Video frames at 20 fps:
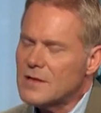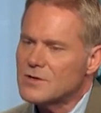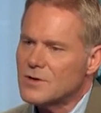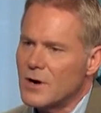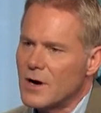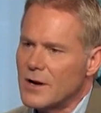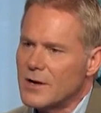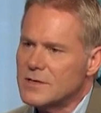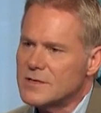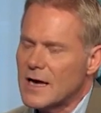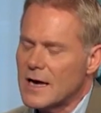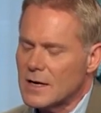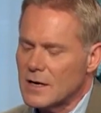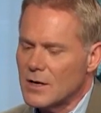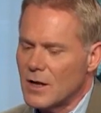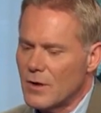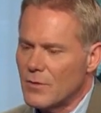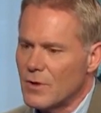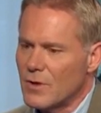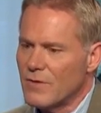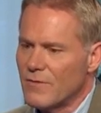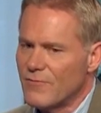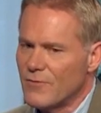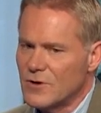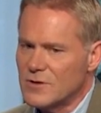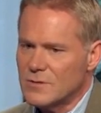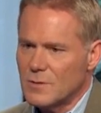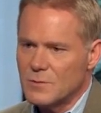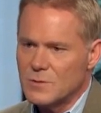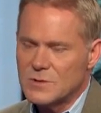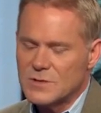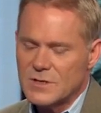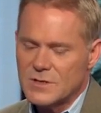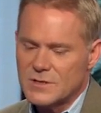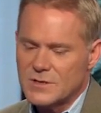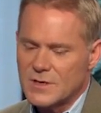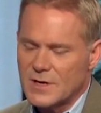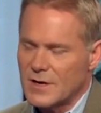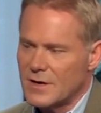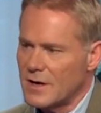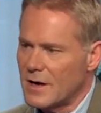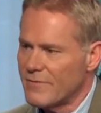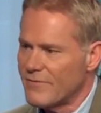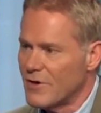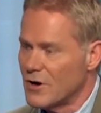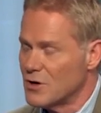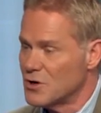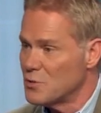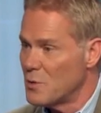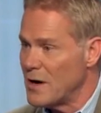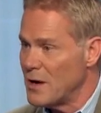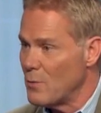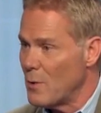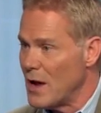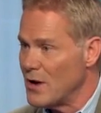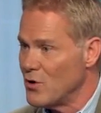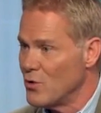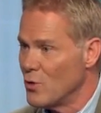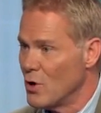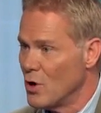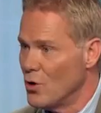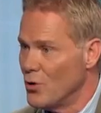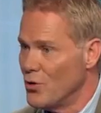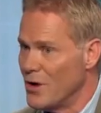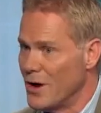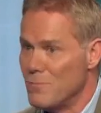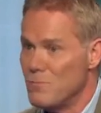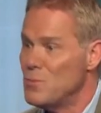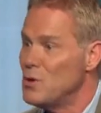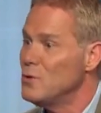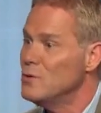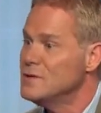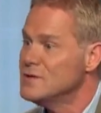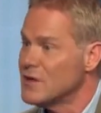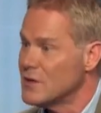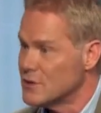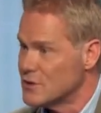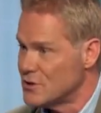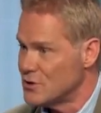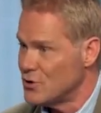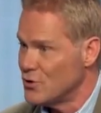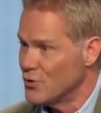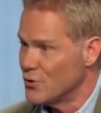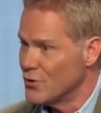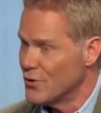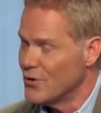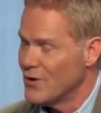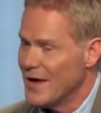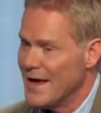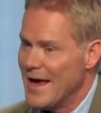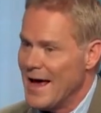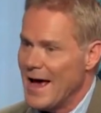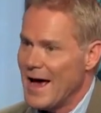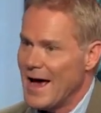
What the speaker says: That's right, exactly. The first one was this young fellow, 21-year-old music student